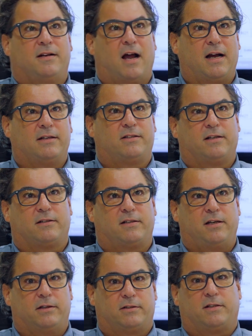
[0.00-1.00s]

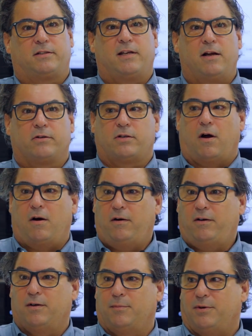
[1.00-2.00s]
9/16, it sounds
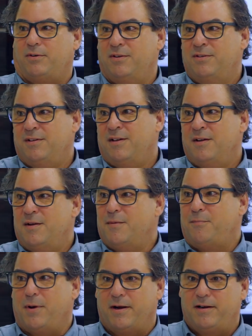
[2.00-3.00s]
horrible,
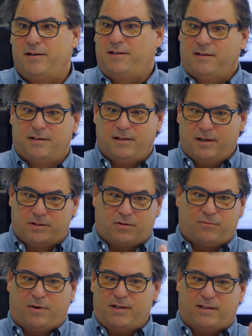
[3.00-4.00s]
but
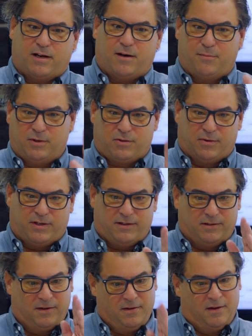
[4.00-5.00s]
it's right there
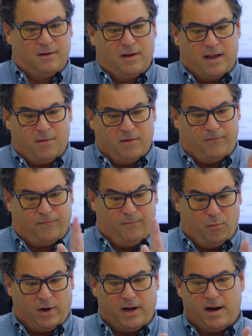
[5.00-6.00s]
between
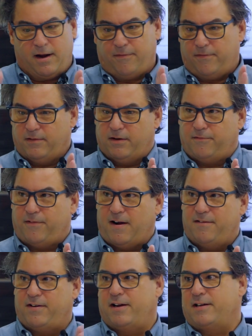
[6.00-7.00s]
1/2 and
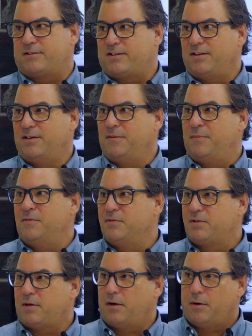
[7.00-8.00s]
5/8.
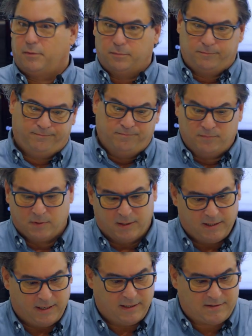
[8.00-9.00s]
So
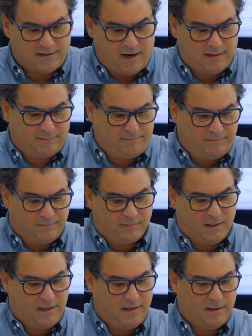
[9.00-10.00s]
it's not
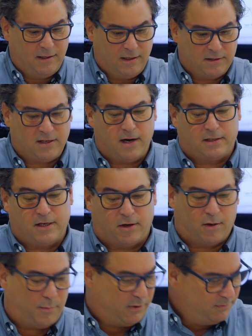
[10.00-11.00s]

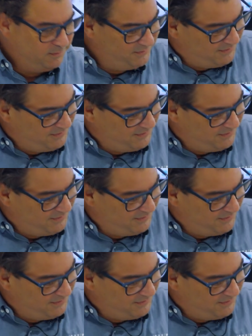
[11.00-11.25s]
terrible.